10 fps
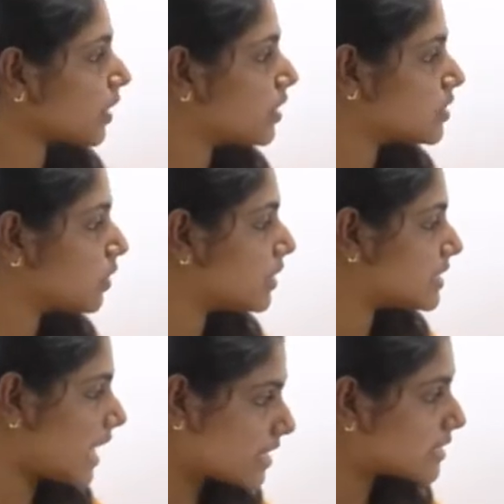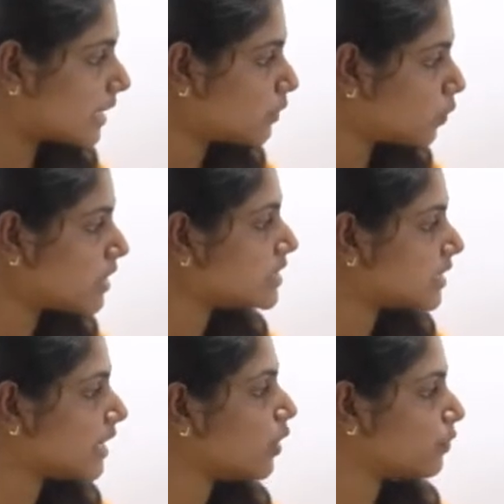So it's asking which
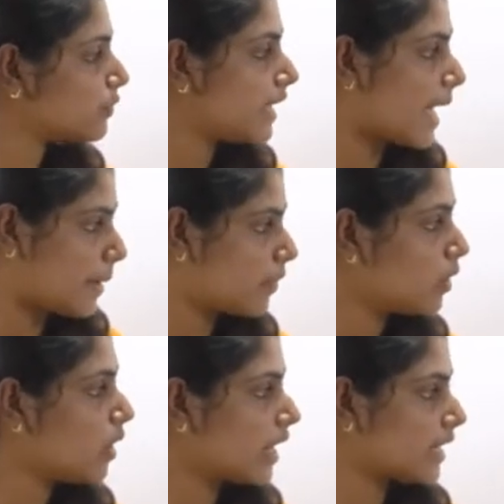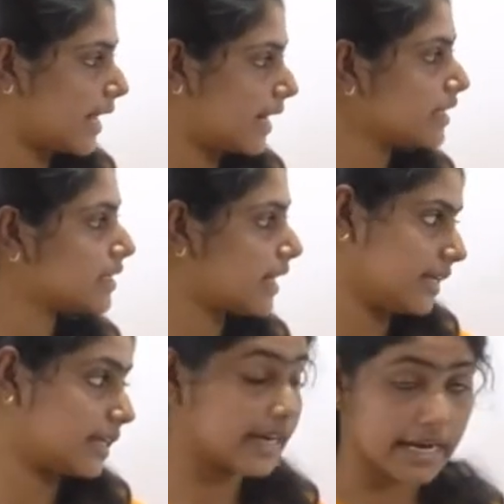three of the above are correct
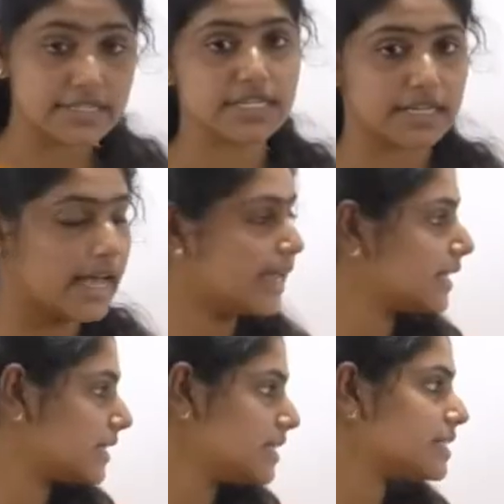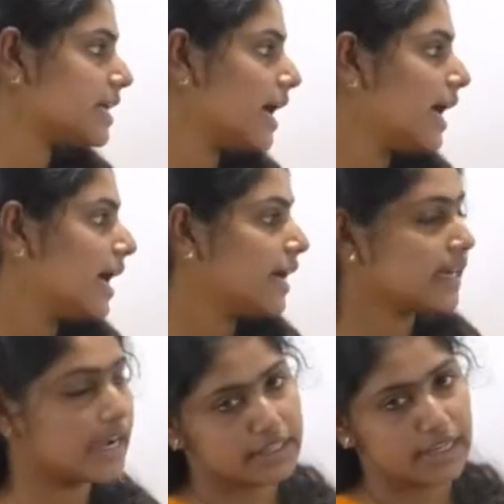criteria in this
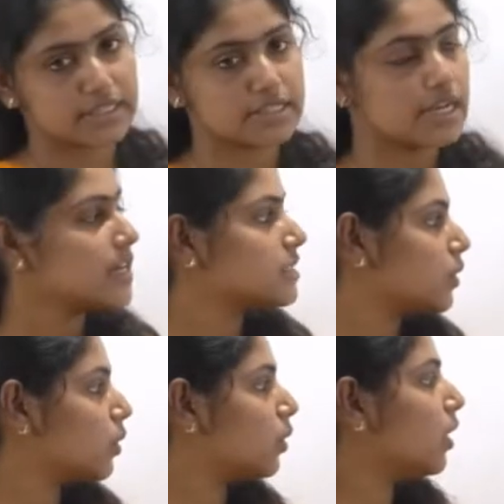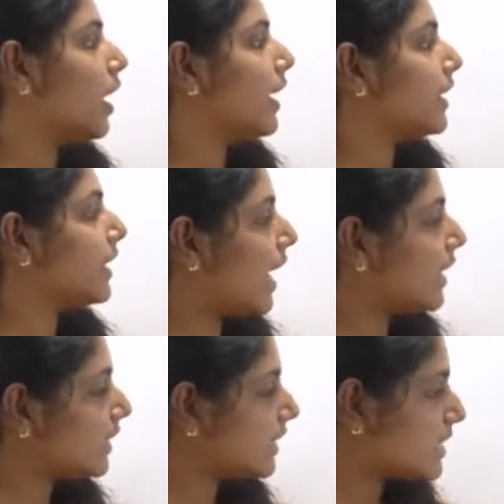context. So
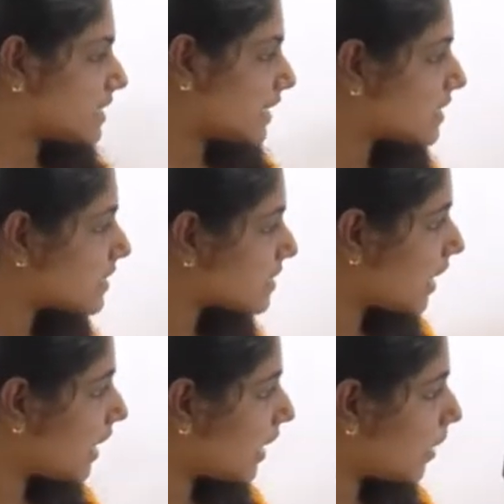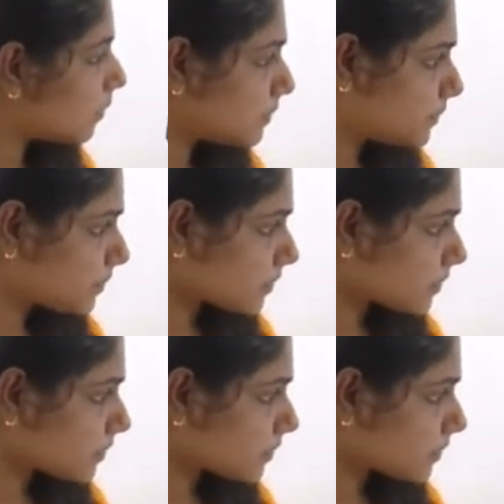regarding the six, um,